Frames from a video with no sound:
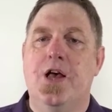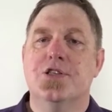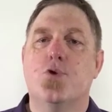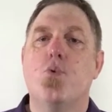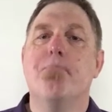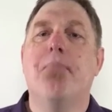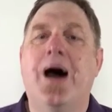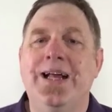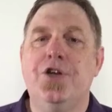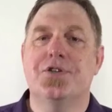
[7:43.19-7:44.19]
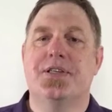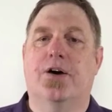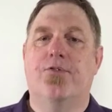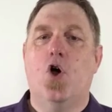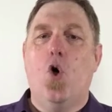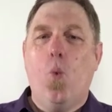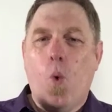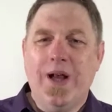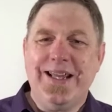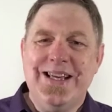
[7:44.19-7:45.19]
So remind yourself,
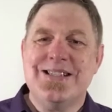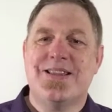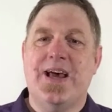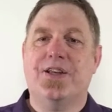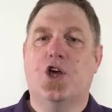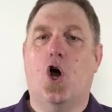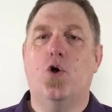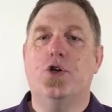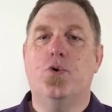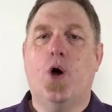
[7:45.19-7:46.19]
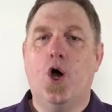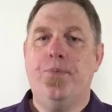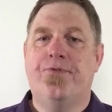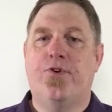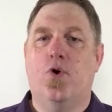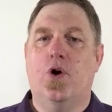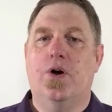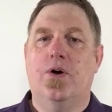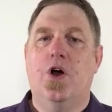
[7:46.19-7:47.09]
what is that goal you hope for?